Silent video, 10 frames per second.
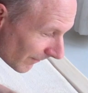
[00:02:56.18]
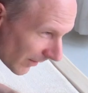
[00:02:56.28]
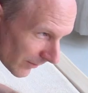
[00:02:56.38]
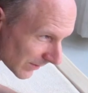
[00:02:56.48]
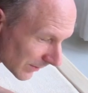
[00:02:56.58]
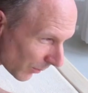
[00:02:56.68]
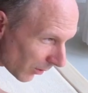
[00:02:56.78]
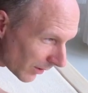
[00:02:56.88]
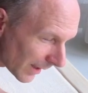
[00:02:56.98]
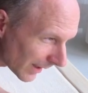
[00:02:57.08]
very
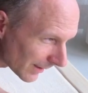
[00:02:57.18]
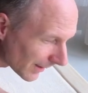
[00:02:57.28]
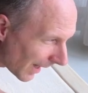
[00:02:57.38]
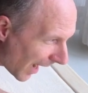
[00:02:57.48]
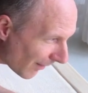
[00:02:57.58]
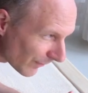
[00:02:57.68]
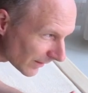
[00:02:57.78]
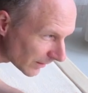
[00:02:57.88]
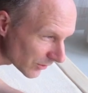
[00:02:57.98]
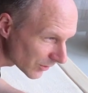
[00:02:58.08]
small, like half
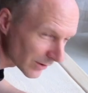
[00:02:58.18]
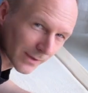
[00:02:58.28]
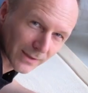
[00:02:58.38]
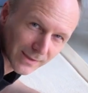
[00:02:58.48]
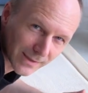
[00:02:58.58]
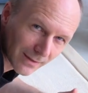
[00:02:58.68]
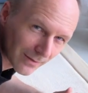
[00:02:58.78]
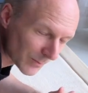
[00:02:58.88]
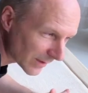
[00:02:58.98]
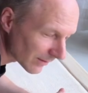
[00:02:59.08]
an inch, a
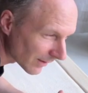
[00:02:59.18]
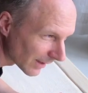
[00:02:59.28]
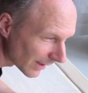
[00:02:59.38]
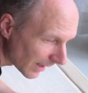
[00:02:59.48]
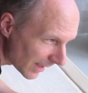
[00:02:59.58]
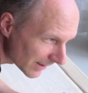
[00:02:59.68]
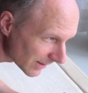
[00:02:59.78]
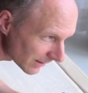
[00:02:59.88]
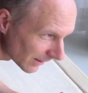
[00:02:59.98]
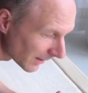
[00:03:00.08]
centimeter,
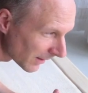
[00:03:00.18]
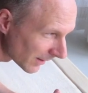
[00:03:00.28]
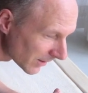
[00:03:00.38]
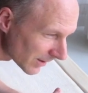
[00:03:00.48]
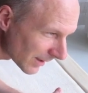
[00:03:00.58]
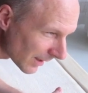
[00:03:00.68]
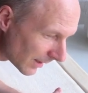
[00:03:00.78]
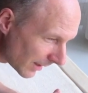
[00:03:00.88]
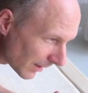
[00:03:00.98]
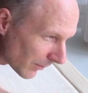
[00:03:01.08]
less, just a
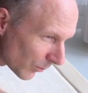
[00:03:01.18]
little